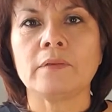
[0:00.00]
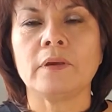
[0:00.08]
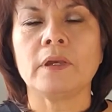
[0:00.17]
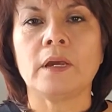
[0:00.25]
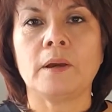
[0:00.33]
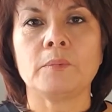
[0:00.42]

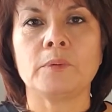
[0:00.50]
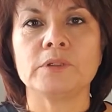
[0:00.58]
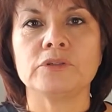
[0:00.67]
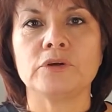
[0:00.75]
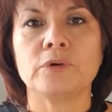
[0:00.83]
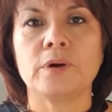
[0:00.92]

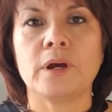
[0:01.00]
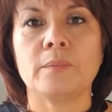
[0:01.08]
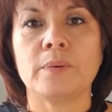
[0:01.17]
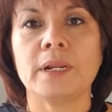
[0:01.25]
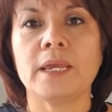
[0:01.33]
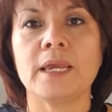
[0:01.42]

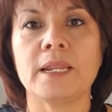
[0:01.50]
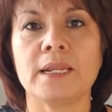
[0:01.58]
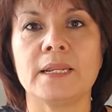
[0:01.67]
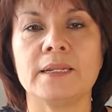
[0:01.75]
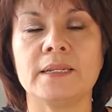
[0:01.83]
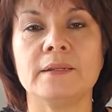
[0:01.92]
went ahead
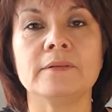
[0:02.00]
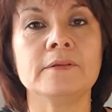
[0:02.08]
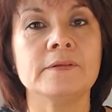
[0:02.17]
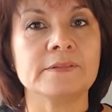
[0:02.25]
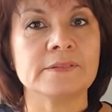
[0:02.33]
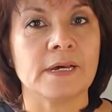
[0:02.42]
and did the
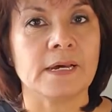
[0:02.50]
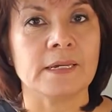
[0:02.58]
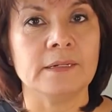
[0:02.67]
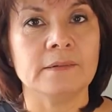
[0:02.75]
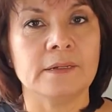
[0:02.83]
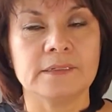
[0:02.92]

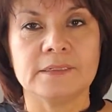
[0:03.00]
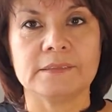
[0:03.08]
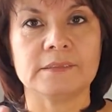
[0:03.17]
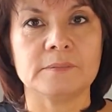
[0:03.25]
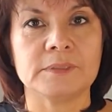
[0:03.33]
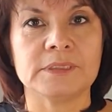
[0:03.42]
design. I did
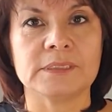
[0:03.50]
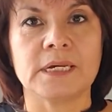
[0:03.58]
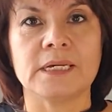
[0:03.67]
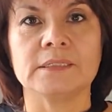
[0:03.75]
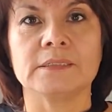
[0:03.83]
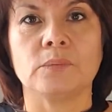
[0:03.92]
some
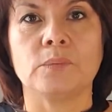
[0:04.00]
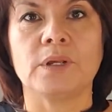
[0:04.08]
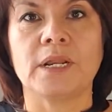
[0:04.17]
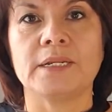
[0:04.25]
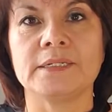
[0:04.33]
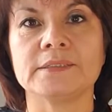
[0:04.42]
designs, and what
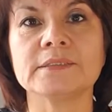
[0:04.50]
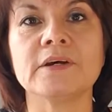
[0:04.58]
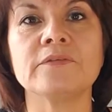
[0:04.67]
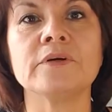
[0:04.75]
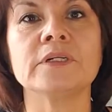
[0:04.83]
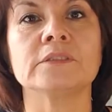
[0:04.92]
I
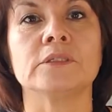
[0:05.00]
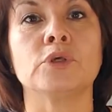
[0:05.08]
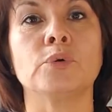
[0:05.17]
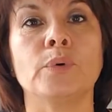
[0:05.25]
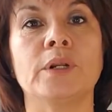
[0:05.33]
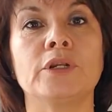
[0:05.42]
discovered is that
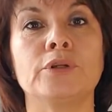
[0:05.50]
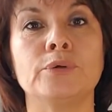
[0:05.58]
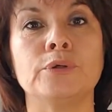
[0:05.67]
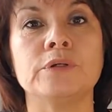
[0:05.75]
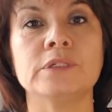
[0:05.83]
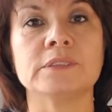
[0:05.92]
you want to do
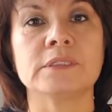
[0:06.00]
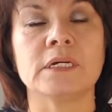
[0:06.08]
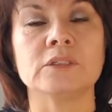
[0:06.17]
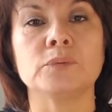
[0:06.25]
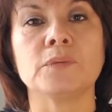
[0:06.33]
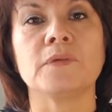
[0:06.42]
your
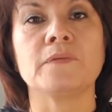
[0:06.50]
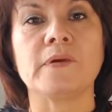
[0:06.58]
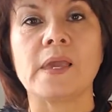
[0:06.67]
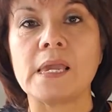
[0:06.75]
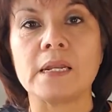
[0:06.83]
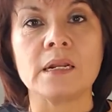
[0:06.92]
designs within the
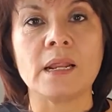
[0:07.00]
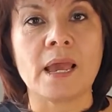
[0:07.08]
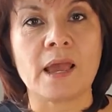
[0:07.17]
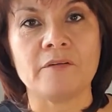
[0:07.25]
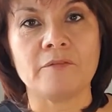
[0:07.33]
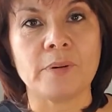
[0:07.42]

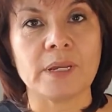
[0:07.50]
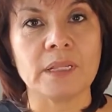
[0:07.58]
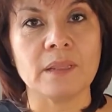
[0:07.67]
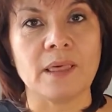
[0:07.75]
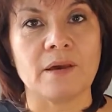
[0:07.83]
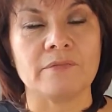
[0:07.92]
8.5 by
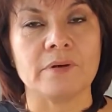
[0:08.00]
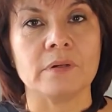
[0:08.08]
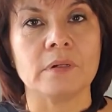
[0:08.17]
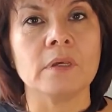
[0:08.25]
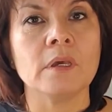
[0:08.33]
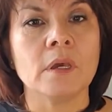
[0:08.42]

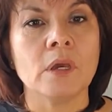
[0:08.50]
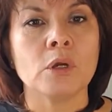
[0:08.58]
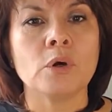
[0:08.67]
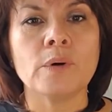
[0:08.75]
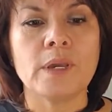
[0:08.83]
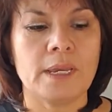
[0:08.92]
11.
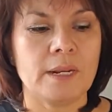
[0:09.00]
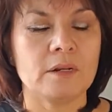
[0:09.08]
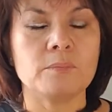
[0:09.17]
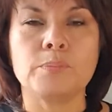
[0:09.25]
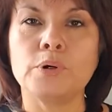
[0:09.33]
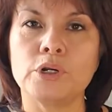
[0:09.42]
Go ahead and put